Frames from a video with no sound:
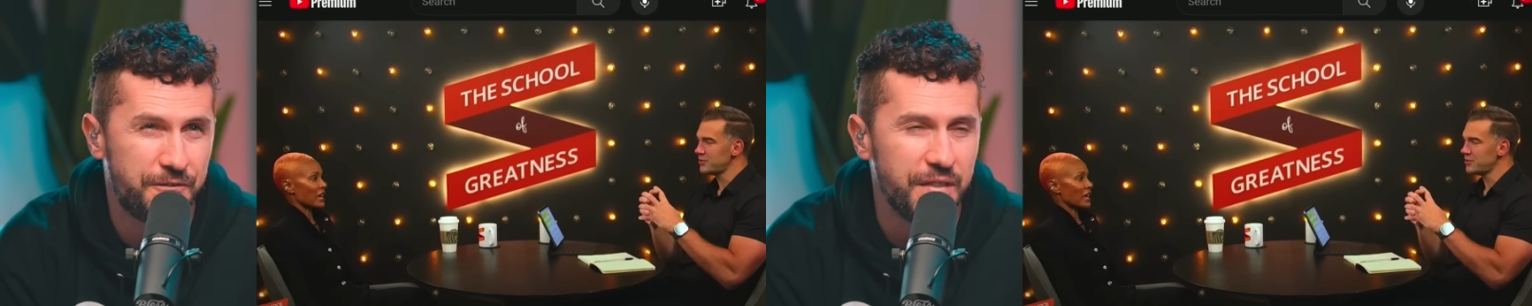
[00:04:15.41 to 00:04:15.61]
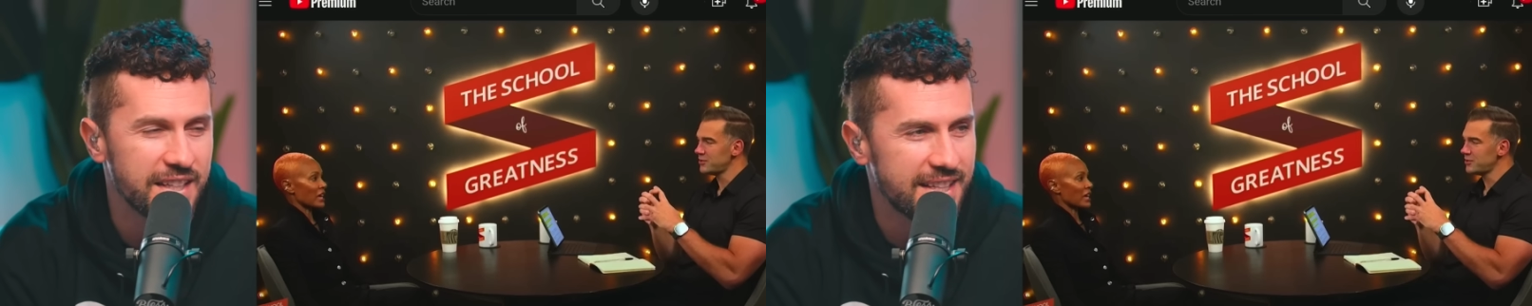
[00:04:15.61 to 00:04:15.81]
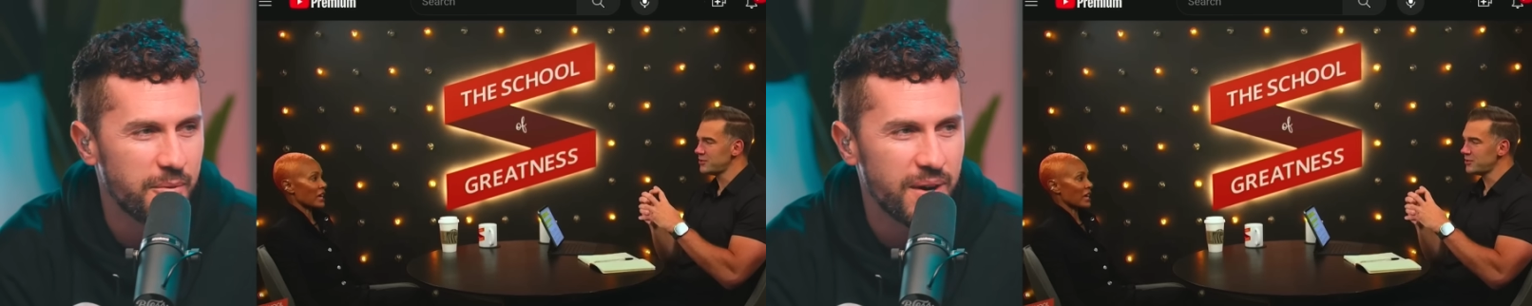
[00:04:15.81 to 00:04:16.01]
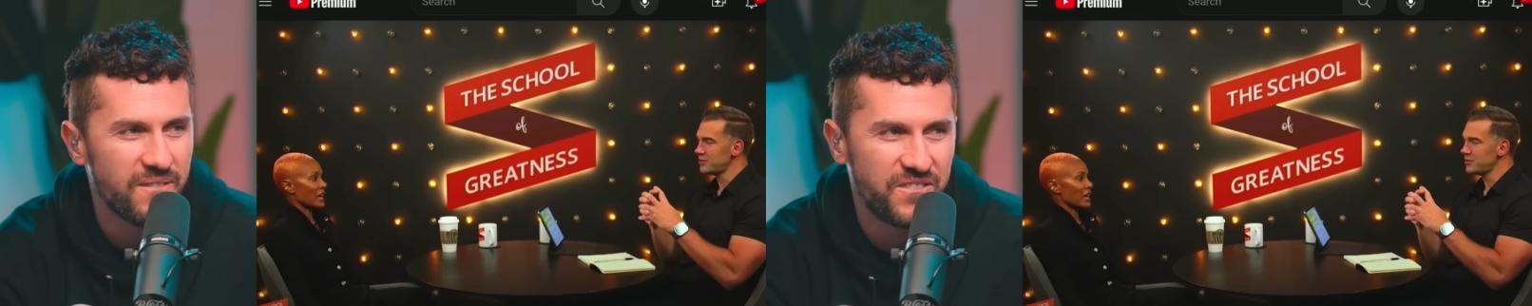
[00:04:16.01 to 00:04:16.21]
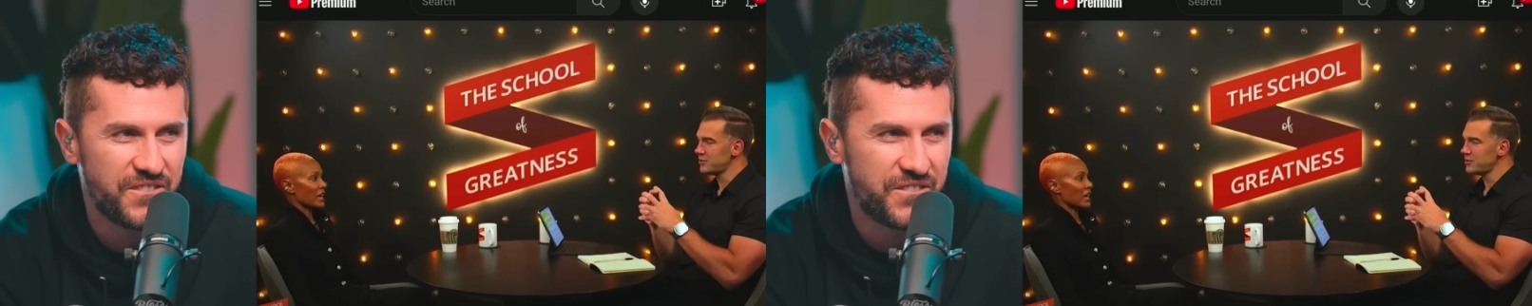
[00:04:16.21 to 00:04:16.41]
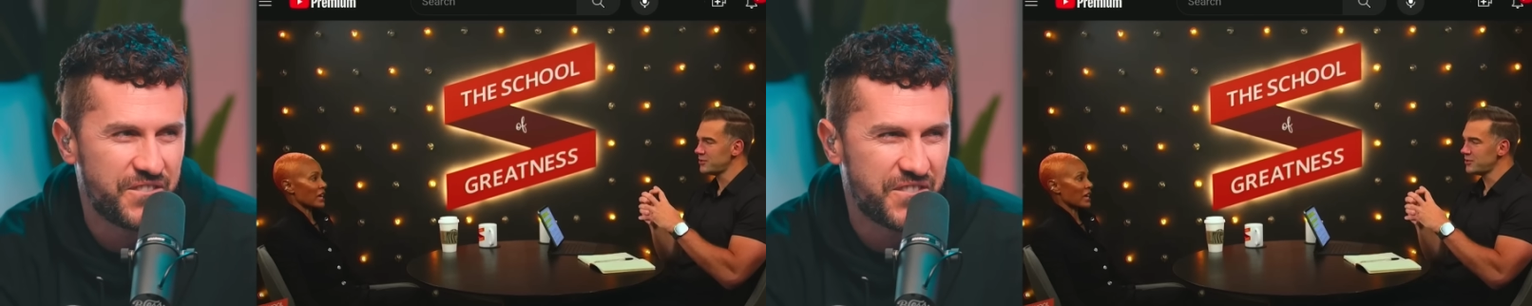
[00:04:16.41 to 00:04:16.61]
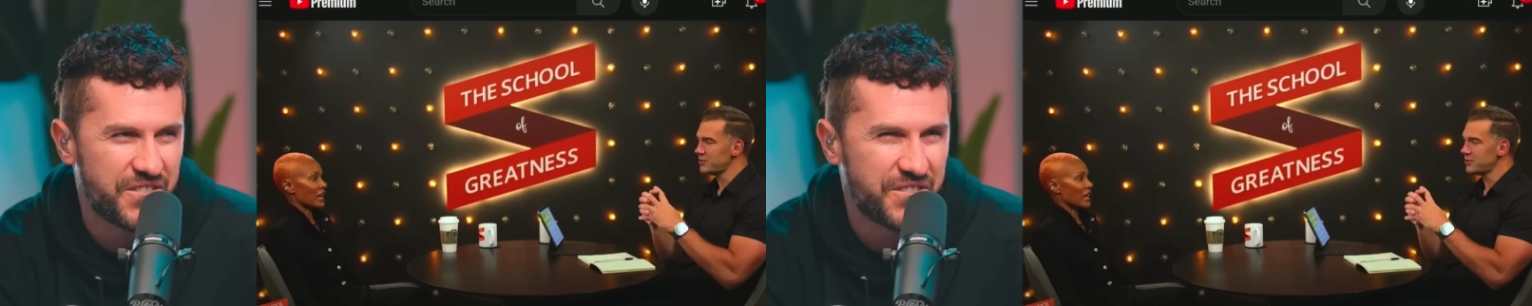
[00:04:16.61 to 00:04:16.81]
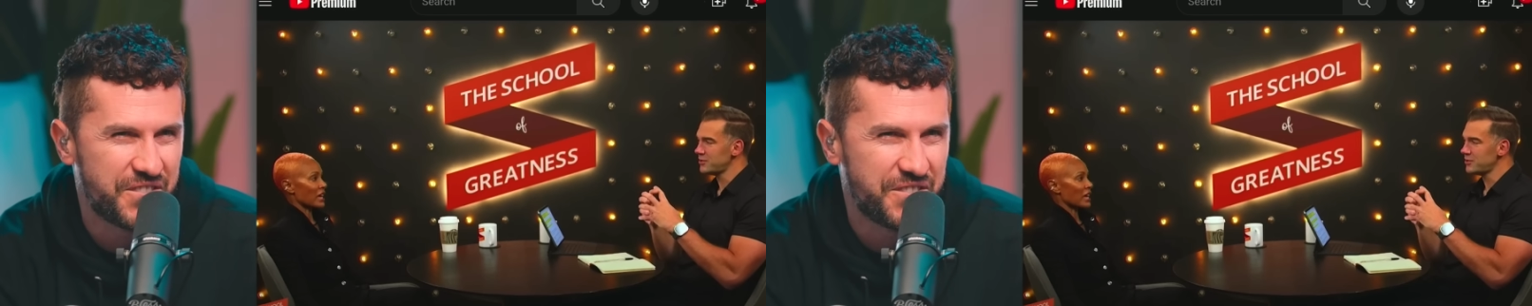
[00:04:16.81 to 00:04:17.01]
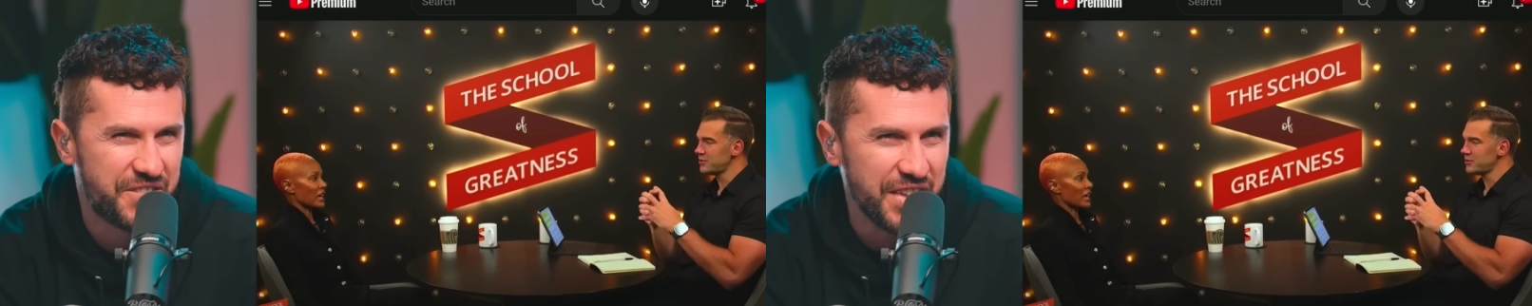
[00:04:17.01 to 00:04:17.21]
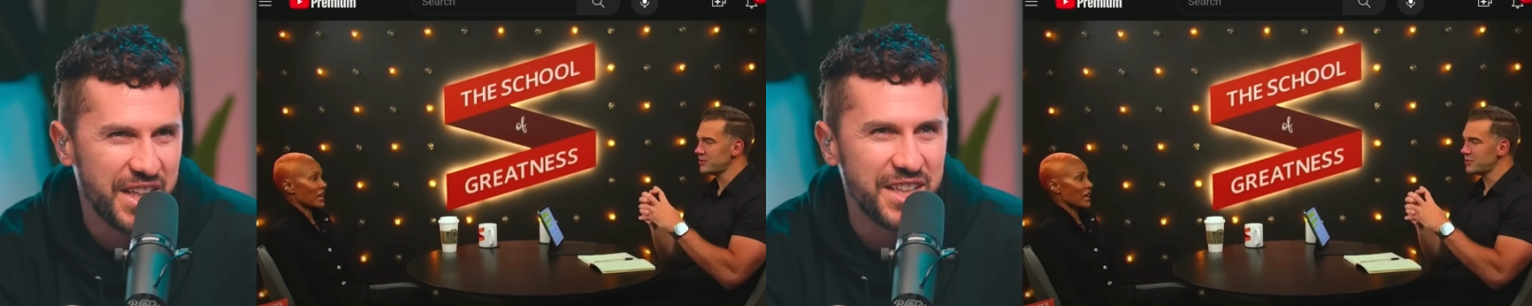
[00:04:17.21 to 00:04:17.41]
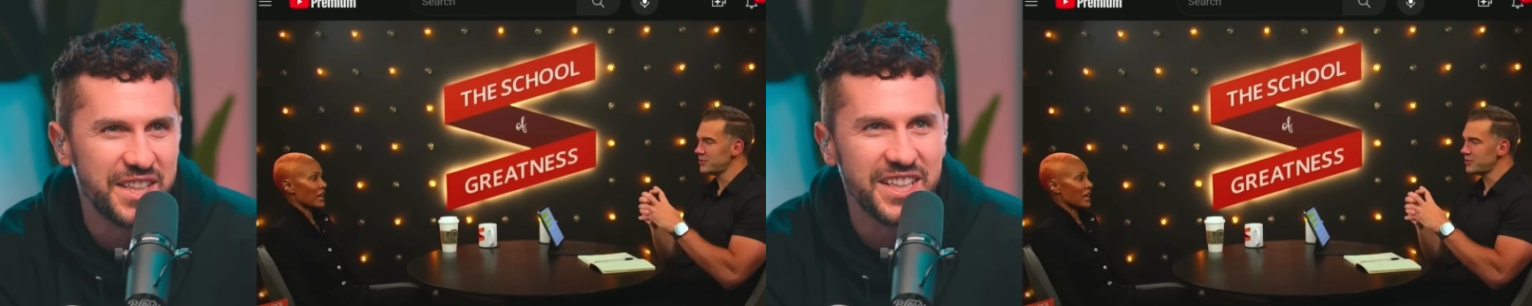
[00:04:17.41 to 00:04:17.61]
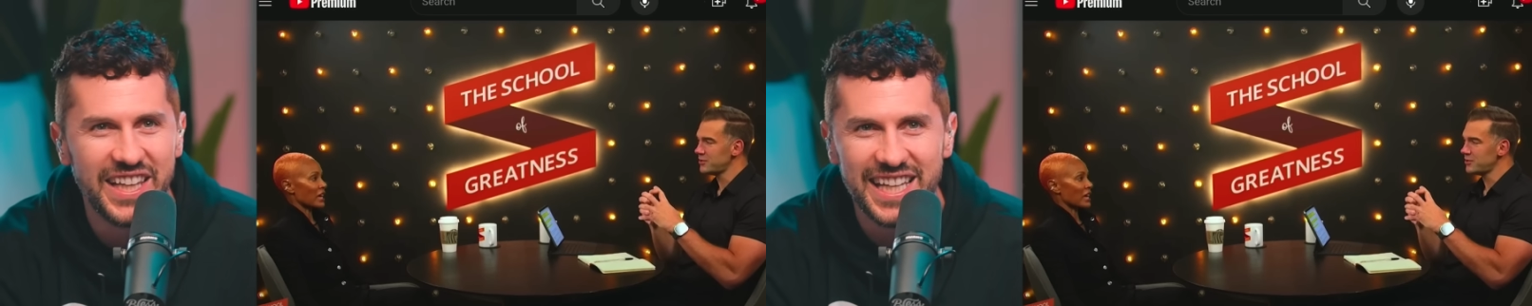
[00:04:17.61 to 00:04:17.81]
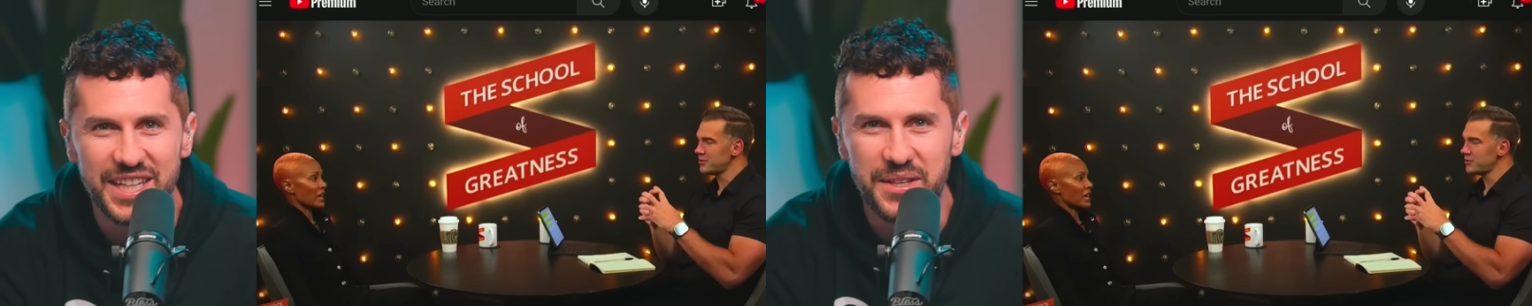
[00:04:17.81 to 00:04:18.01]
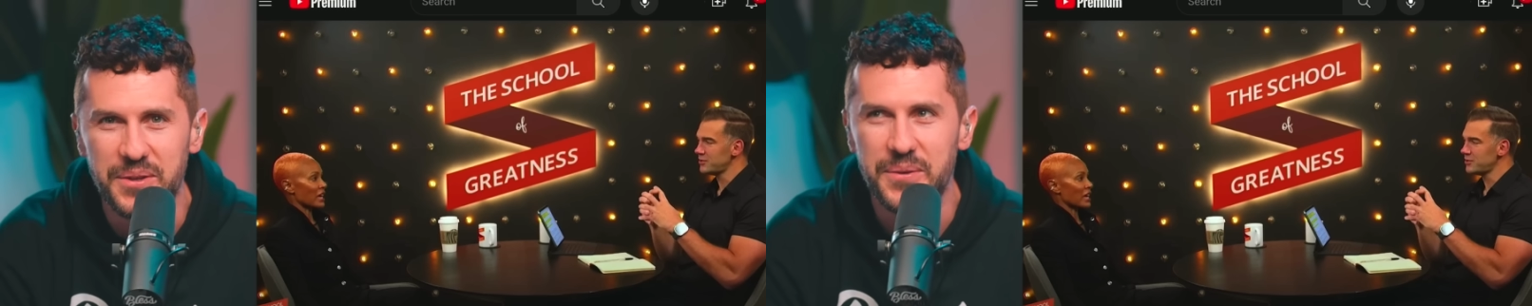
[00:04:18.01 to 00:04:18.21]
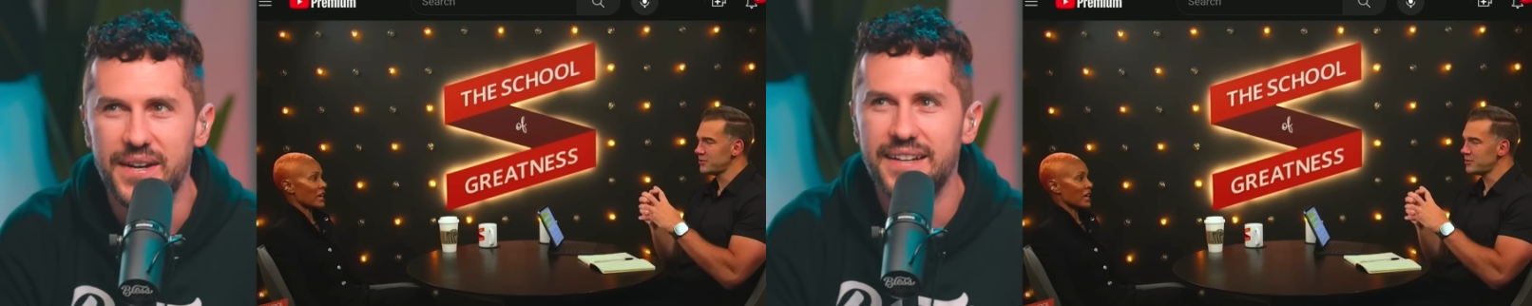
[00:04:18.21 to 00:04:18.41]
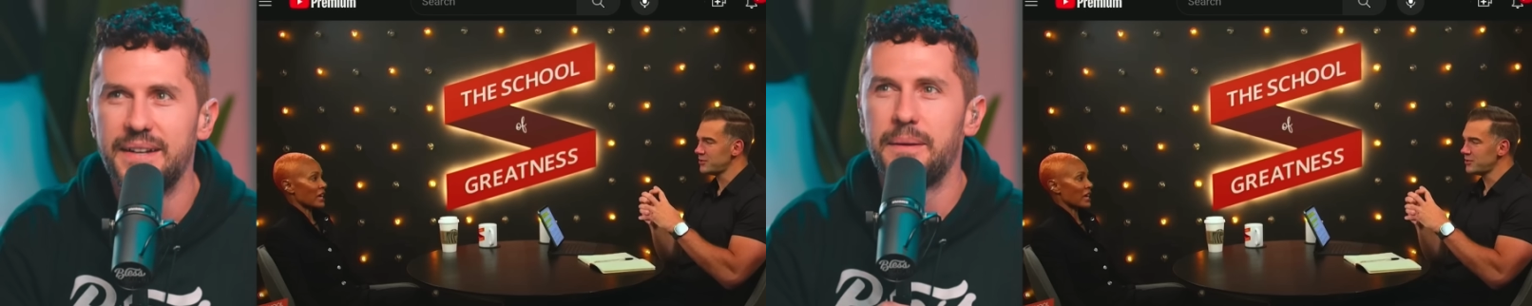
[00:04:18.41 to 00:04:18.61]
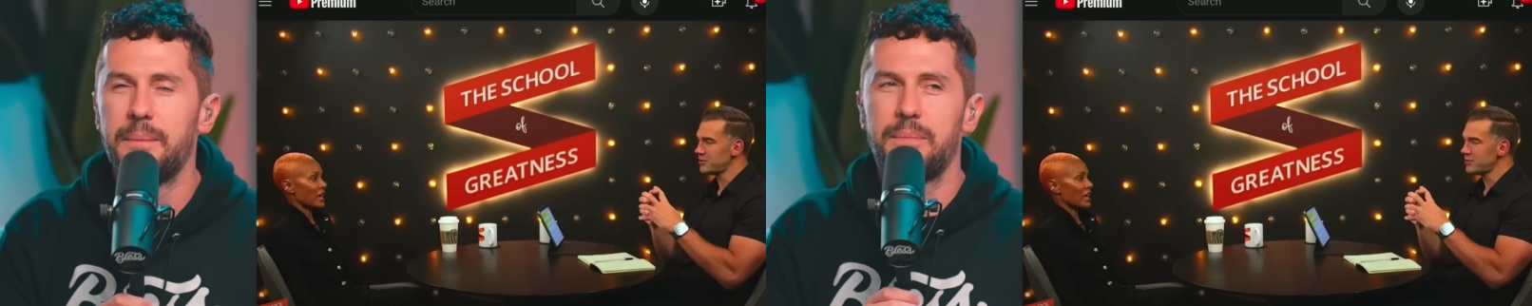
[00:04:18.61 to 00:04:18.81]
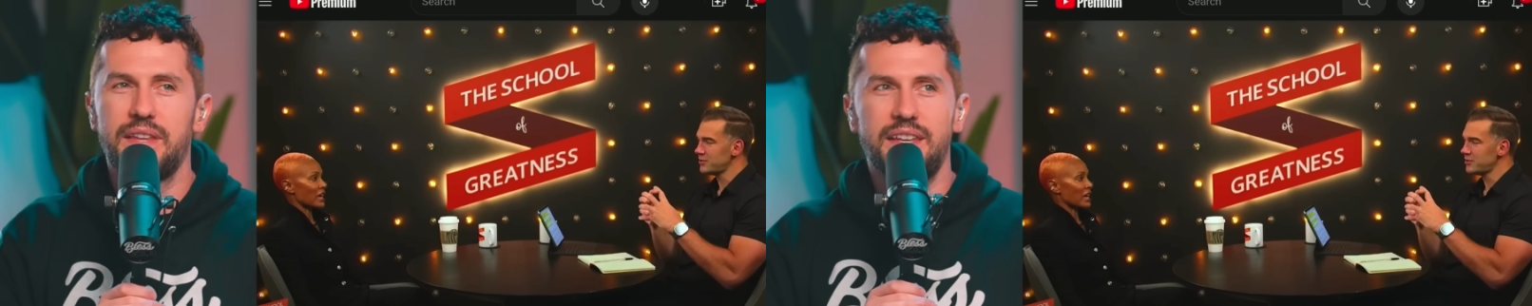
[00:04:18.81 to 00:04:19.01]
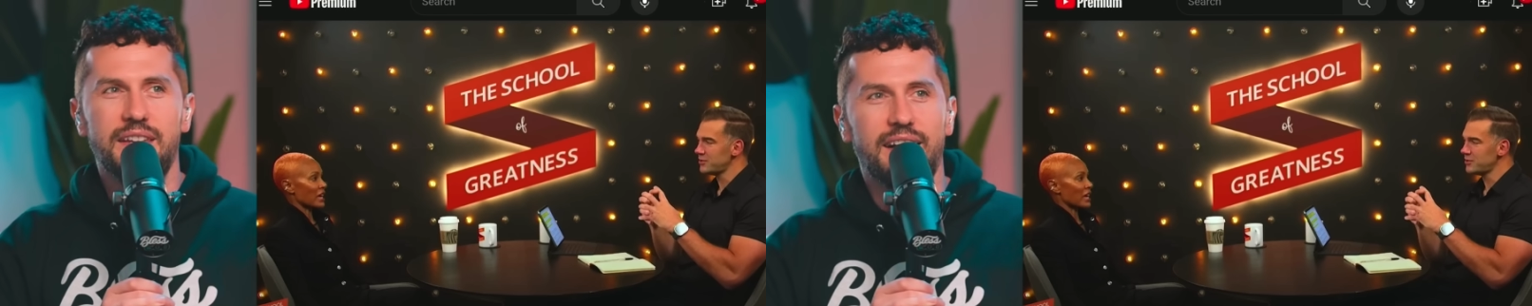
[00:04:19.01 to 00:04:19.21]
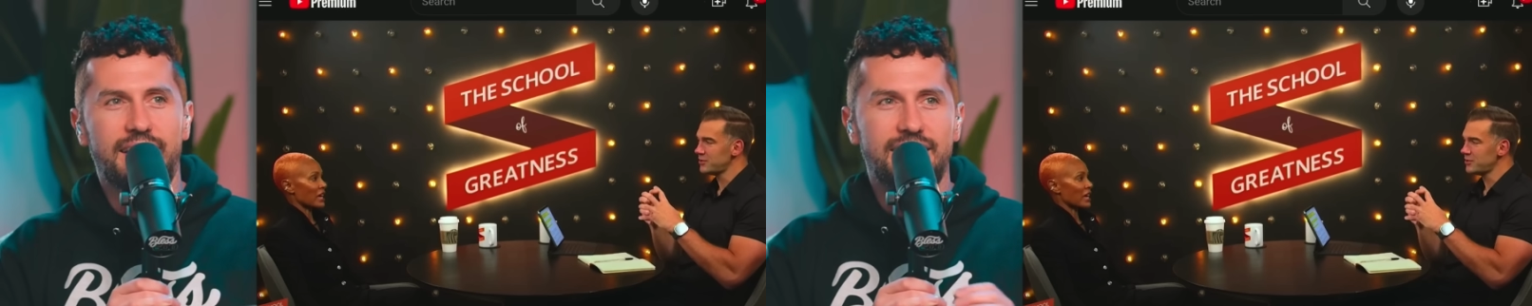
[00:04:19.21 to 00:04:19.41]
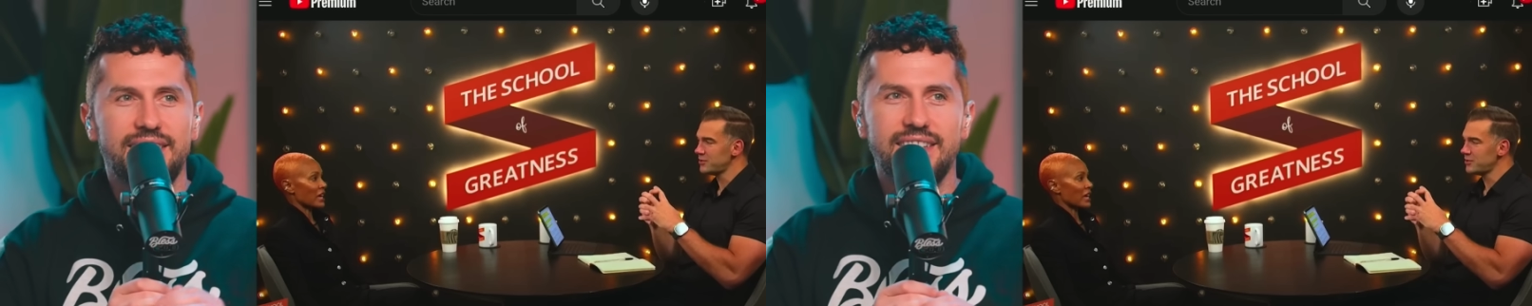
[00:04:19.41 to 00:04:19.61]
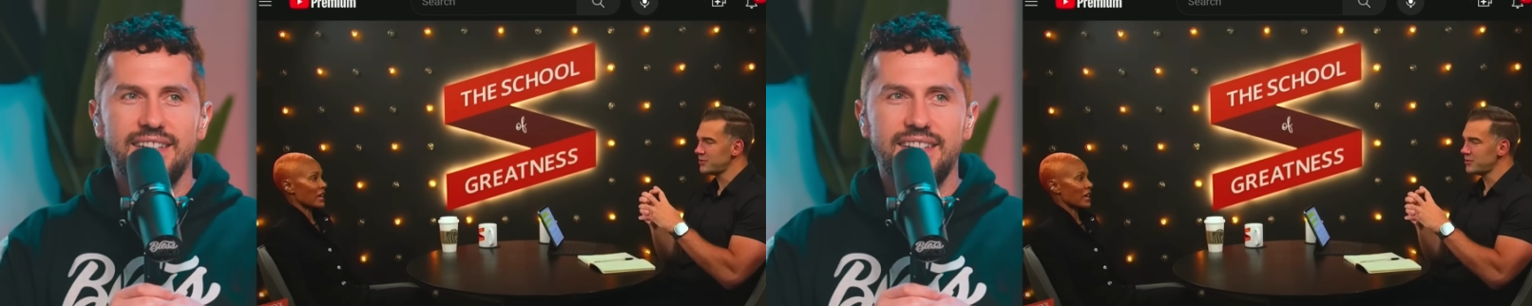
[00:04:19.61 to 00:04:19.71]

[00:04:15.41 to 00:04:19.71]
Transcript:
Speaker 1: this that way. That's a feeling you. Yuck. Yuck.